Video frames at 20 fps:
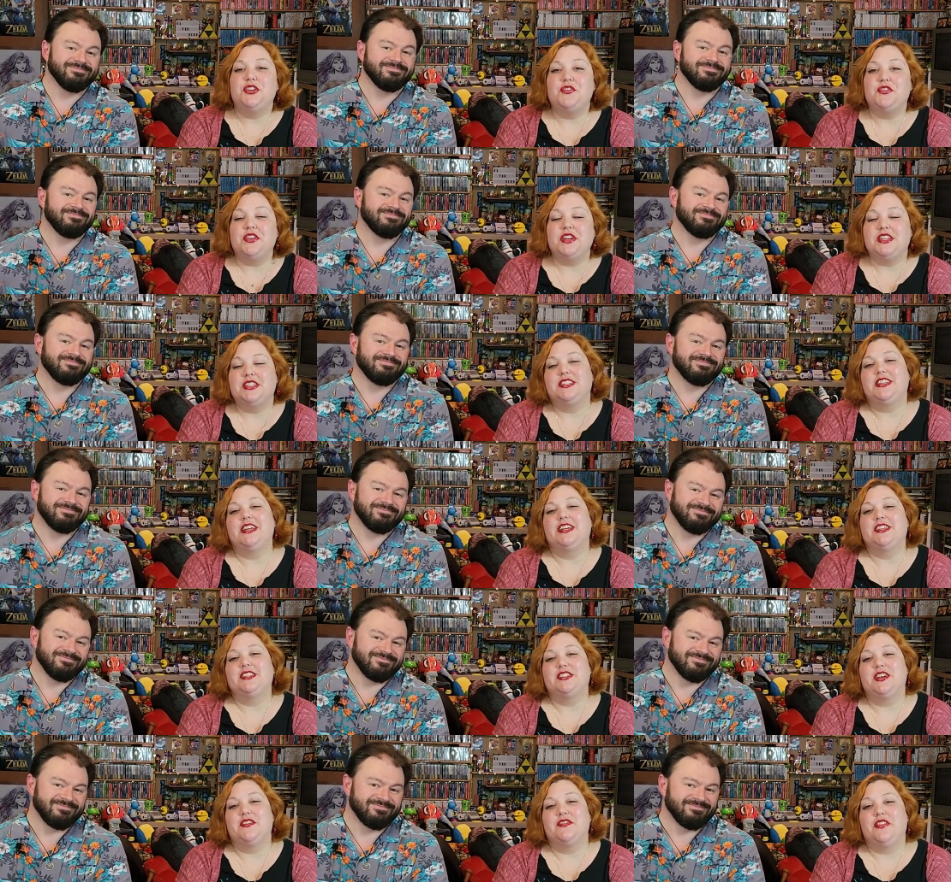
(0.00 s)
Speaker 1: Don't forget to
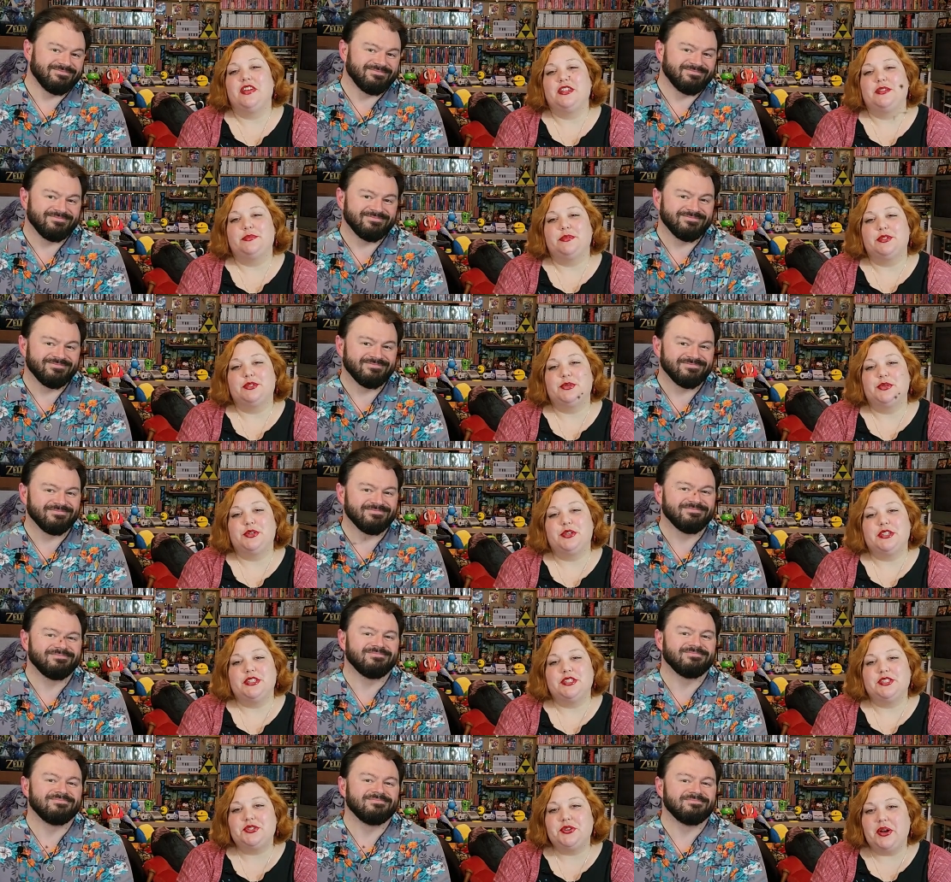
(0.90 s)
like us on Facebook,
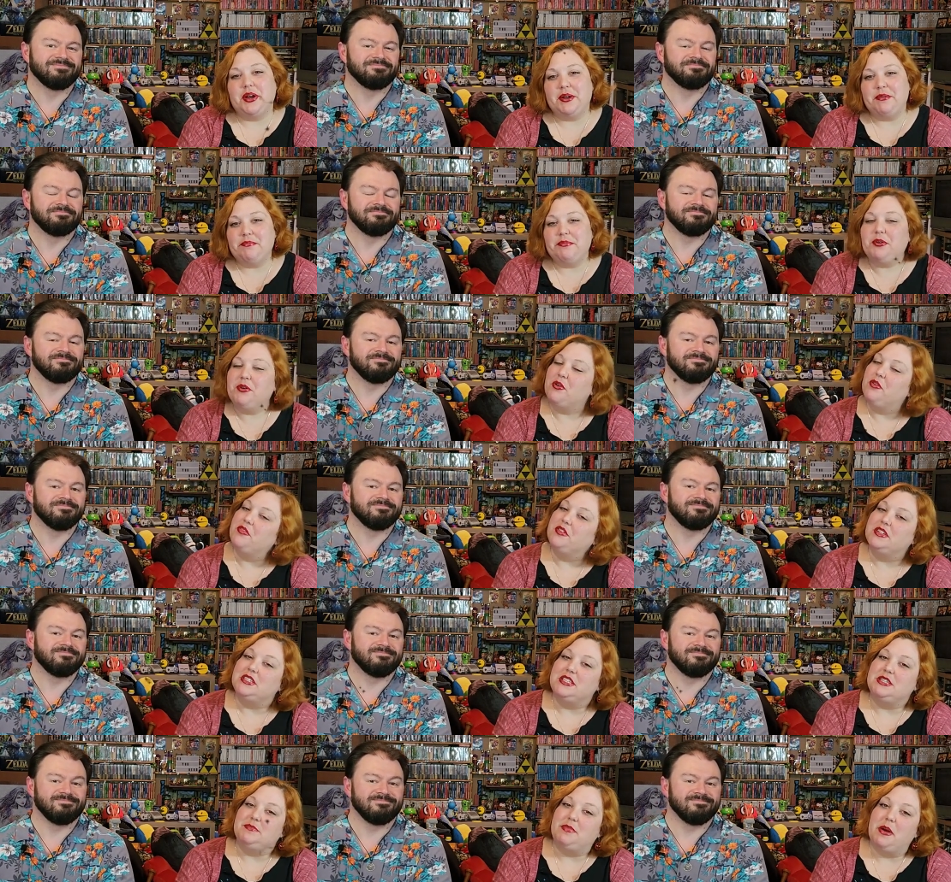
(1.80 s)
Twitter, and Instagram. Go
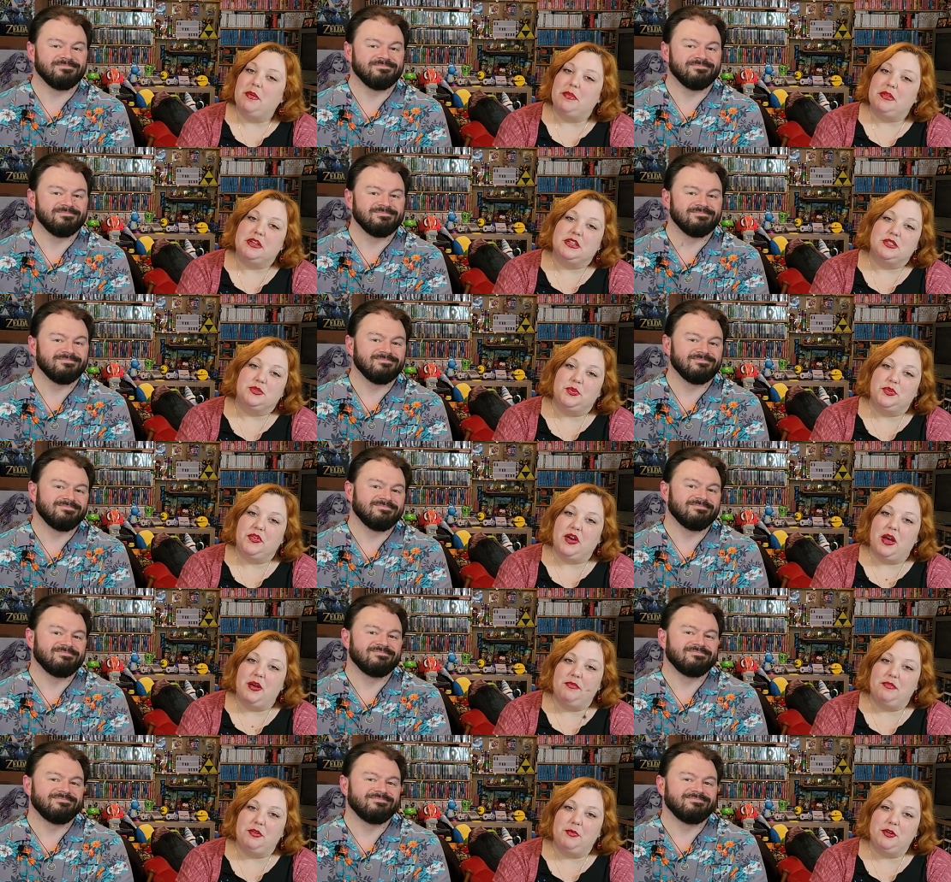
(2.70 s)
over to T Public because
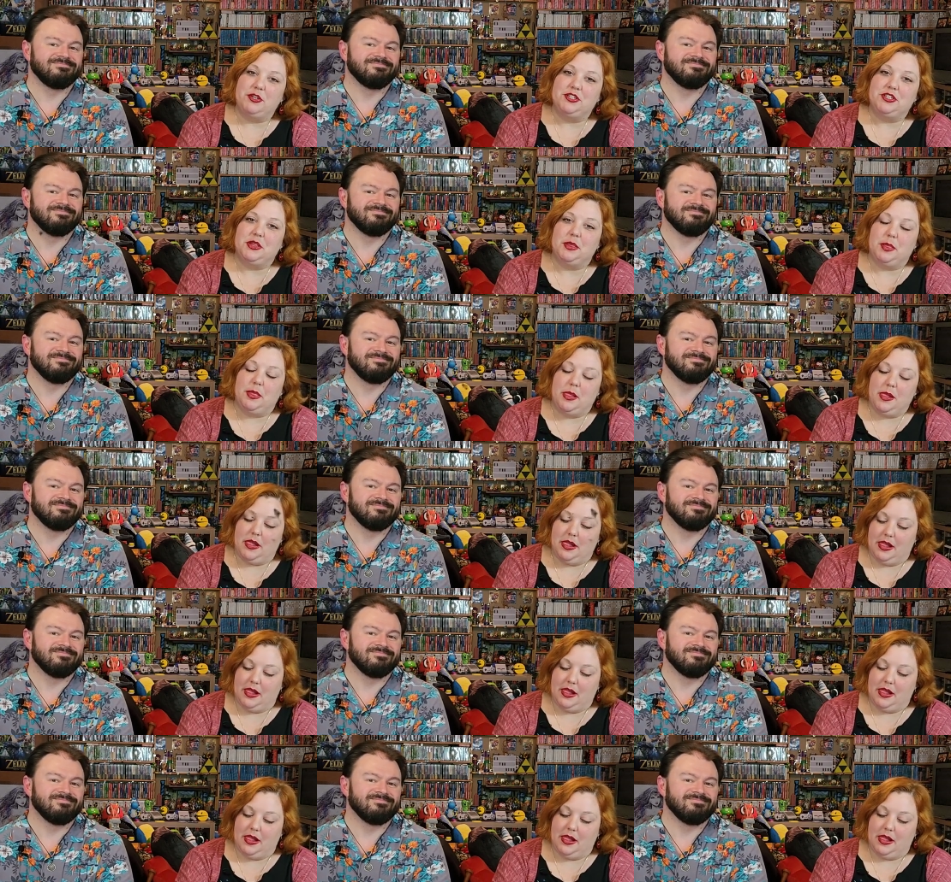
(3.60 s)
we've got new merch. What's